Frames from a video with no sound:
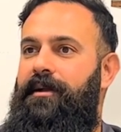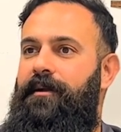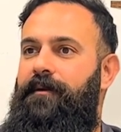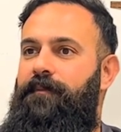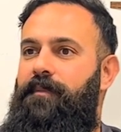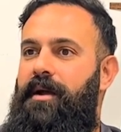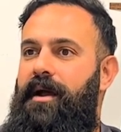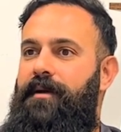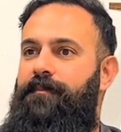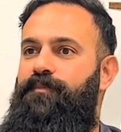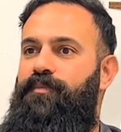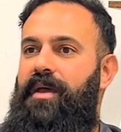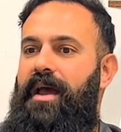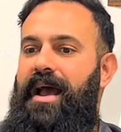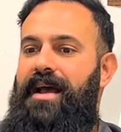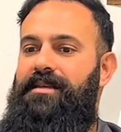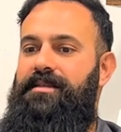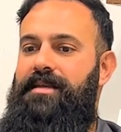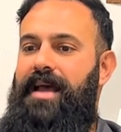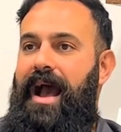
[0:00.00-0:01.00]
Yeah. Right?
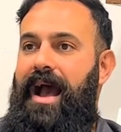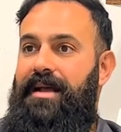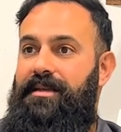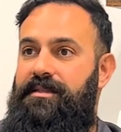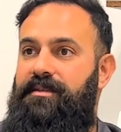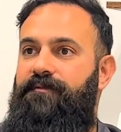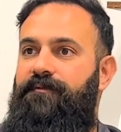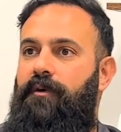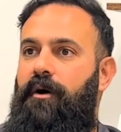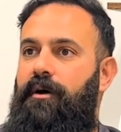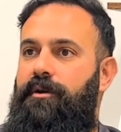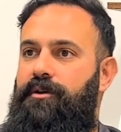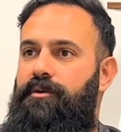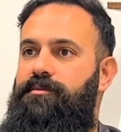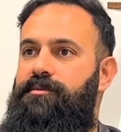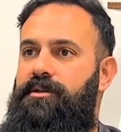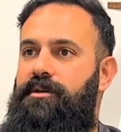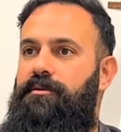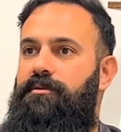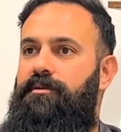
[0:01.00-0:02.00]
As, as the
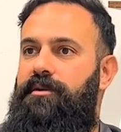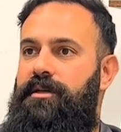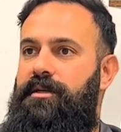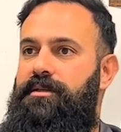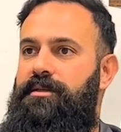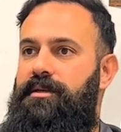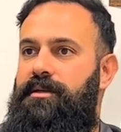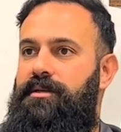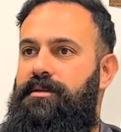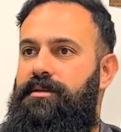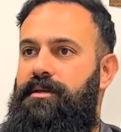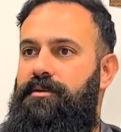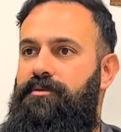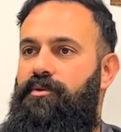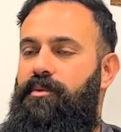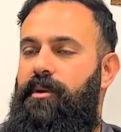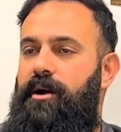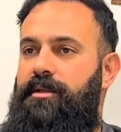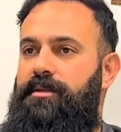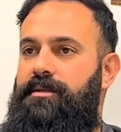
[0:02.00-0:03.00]
volumes increases and
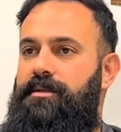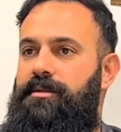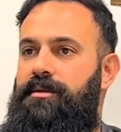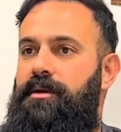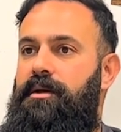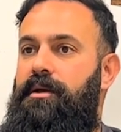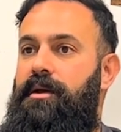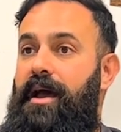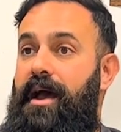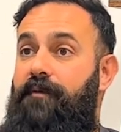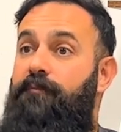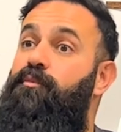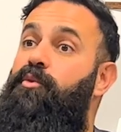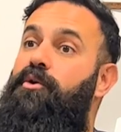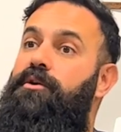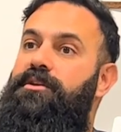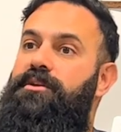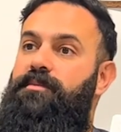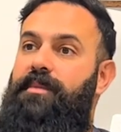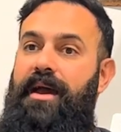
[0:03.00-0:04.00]
robots have
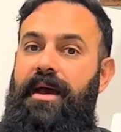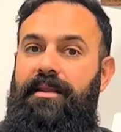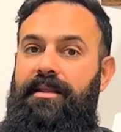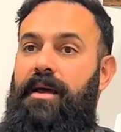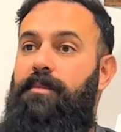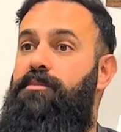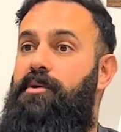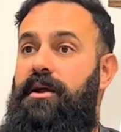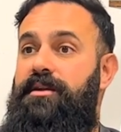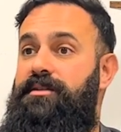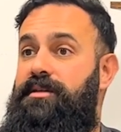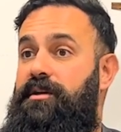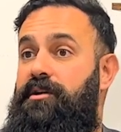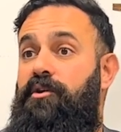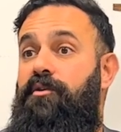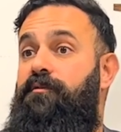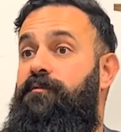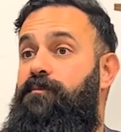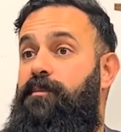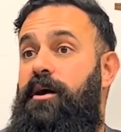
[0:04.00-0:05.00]
more demand, that price can
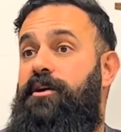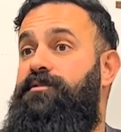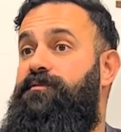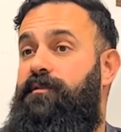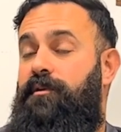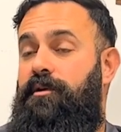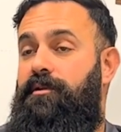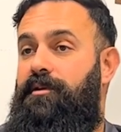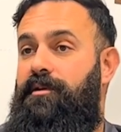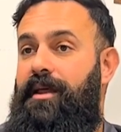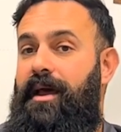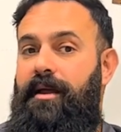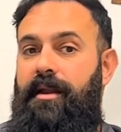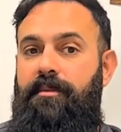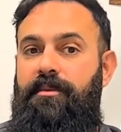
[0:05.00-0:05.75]
go much further down.